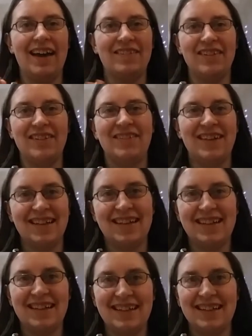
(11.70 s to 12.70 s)

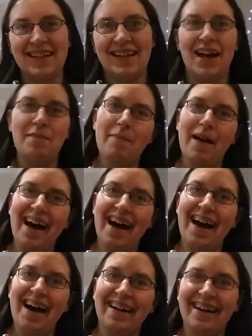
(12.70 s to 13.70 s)
everyone, I'm
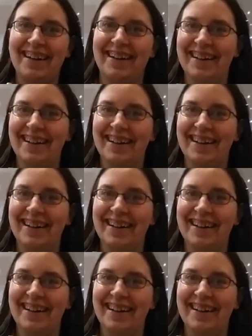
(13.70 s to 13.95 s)
back.